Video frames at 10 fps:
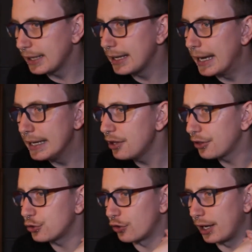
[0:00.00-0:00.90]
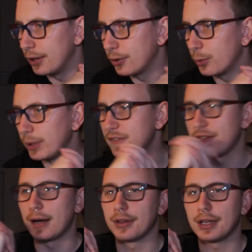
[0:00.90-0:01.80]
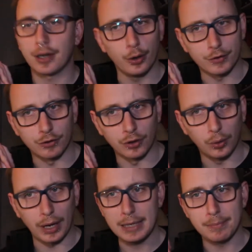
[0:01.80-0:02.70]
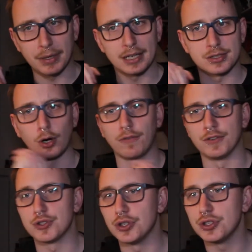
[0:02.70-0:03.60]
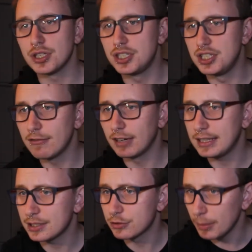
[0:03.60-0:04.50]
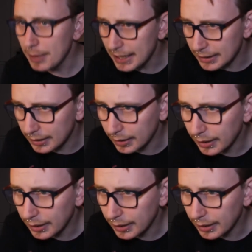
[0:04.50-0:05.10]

"In the trial, we found that overall APS officers generally discriminated